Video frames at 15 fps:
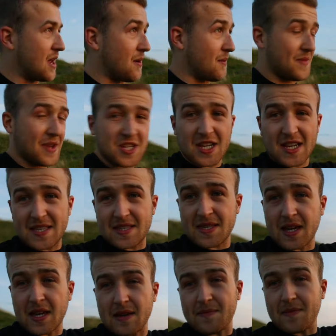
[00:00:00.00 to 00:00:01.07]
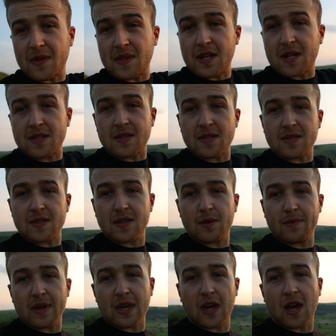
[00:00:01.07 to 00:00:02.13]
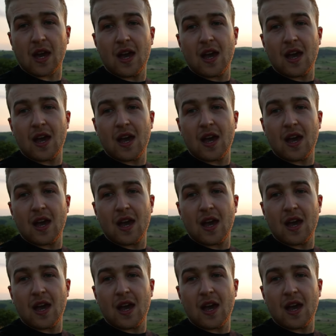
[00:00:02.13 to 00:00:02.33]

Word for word: now as you can see in the distance it'll be